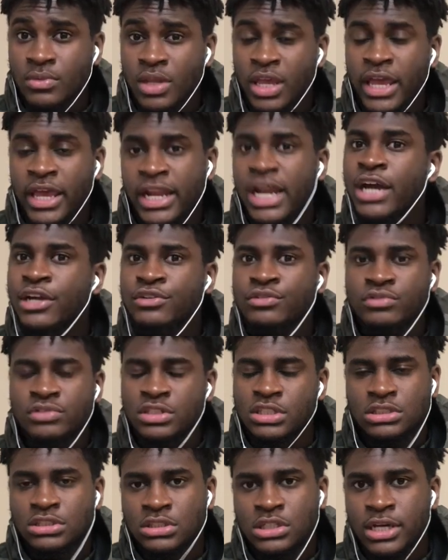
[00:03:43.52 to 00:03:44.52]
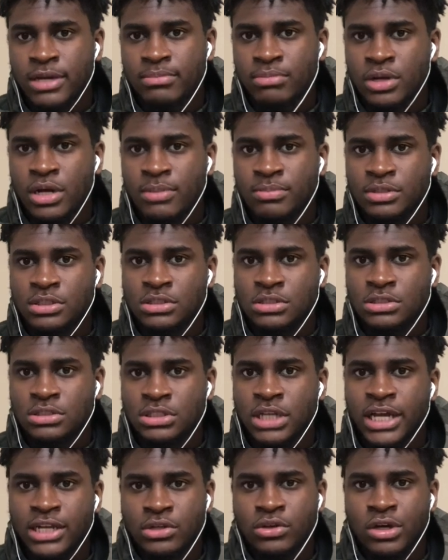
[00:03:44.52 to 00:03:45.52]
And I can relate to that, bro, because
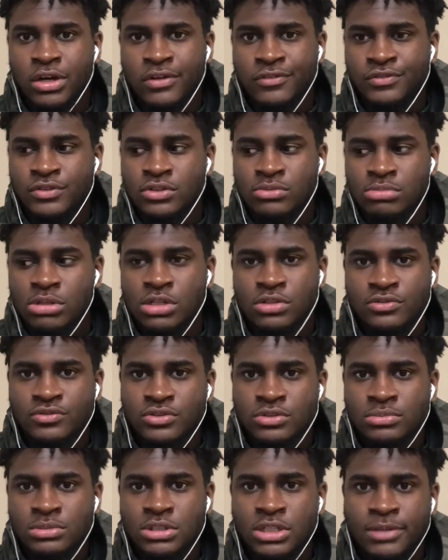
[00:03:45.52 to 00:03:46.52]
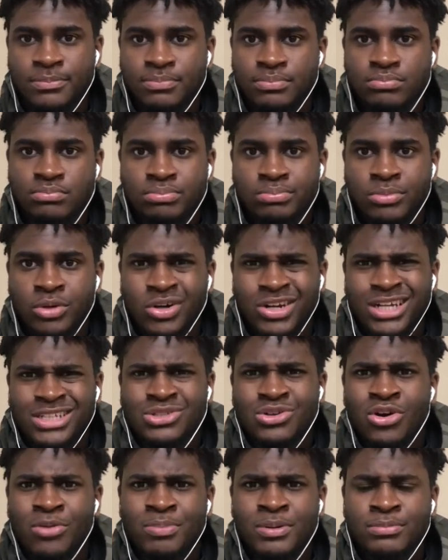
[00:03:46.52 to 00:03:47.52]
I know how I feel, bro. You feel me? Like that's
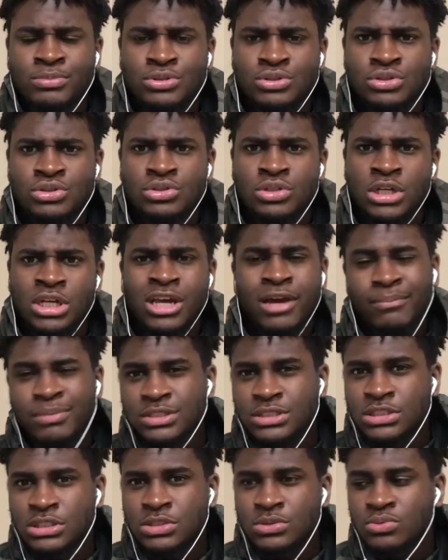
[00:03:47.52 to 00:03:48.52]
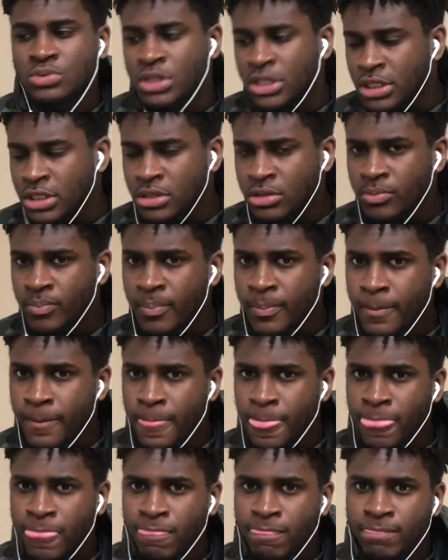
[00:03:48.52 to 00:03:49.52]
all people do. But see with him,
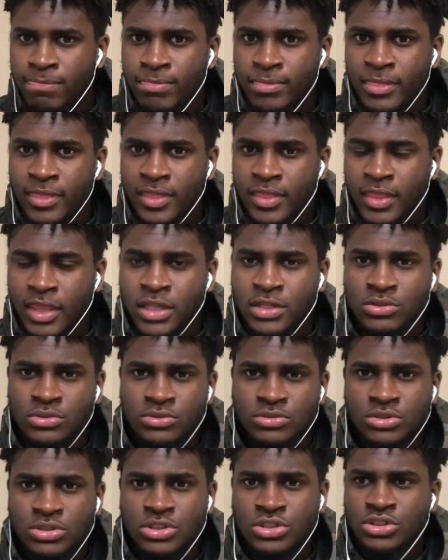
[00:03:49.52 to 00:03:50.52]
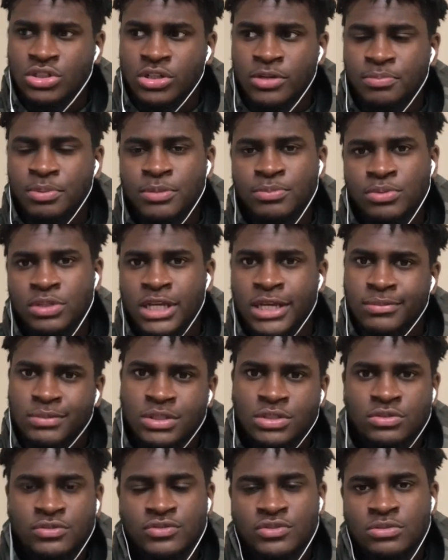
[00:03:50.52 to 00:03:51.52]
and you know just certain people like
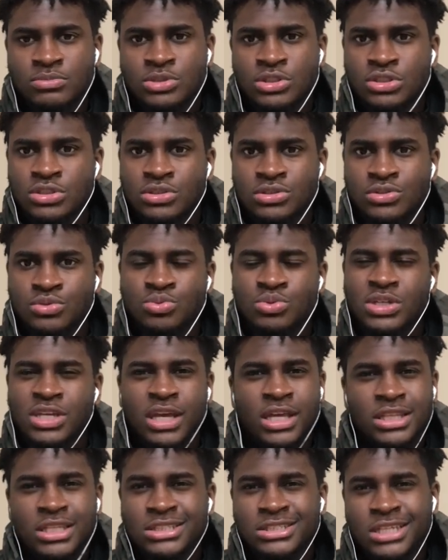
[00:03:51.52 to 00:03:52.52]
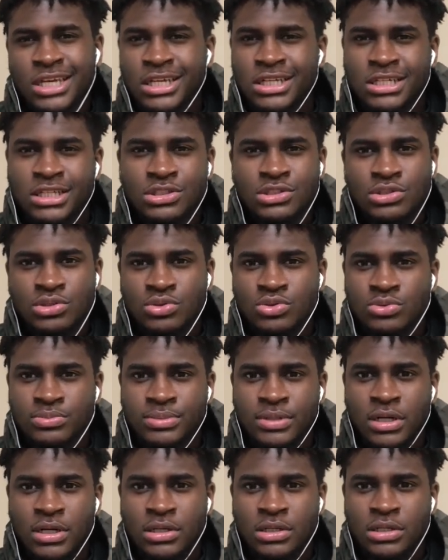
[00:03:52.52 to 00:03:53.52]
me you feel me you can't let that get to you
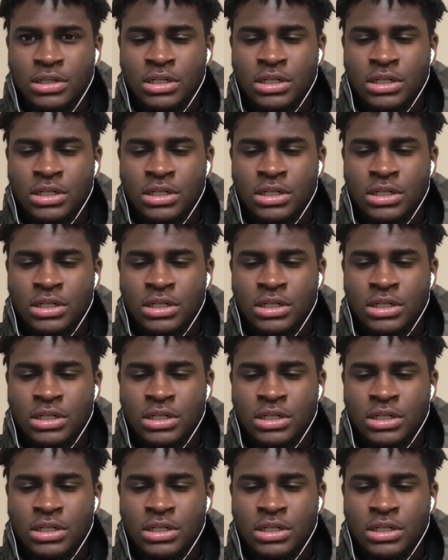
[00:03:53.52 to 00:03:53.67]
bro